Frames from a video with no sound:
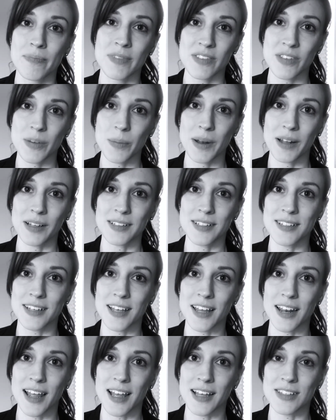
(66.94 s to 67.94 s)
someone else is
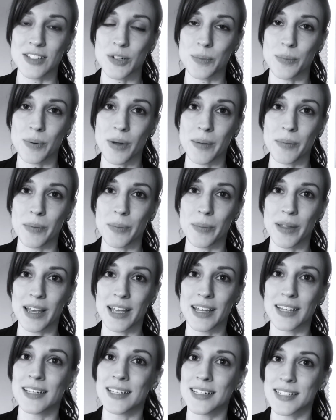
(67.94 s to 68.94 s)
going to answer probably,
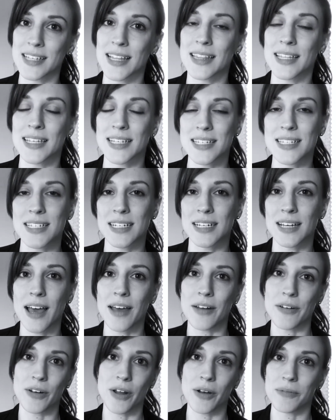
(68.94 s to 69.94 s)
and he sent this to,
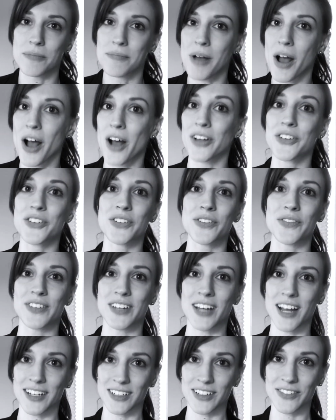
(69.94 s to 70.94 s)
I don't know, one hundred
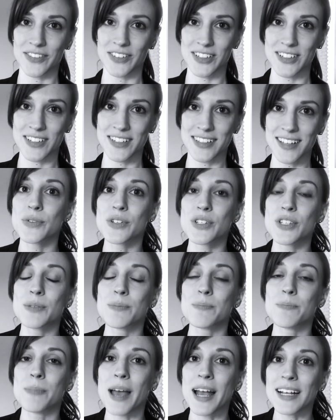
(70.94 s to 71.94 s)
photographers.
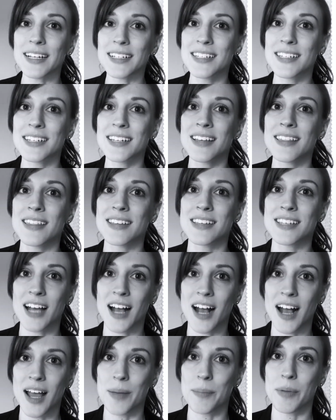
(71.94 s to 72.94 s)
Respect the
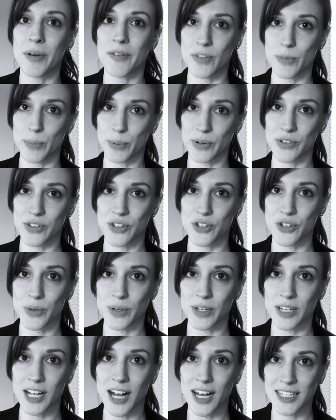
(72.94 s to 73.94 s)
time of the person you
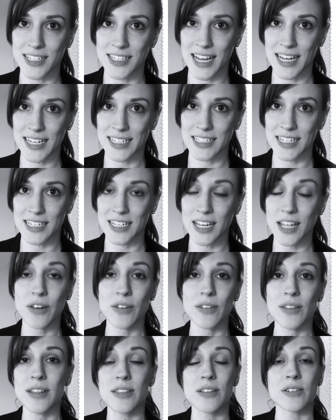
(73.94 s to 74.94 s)
are contacting, not
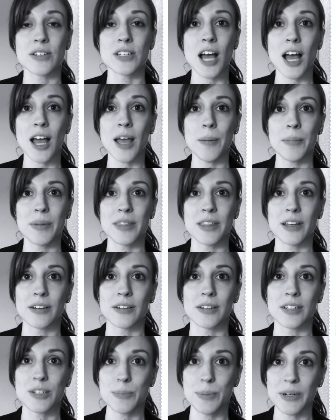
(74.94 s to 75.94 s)
only their time, but their
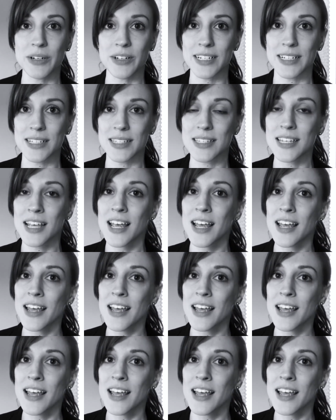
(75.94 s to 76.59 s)
experience.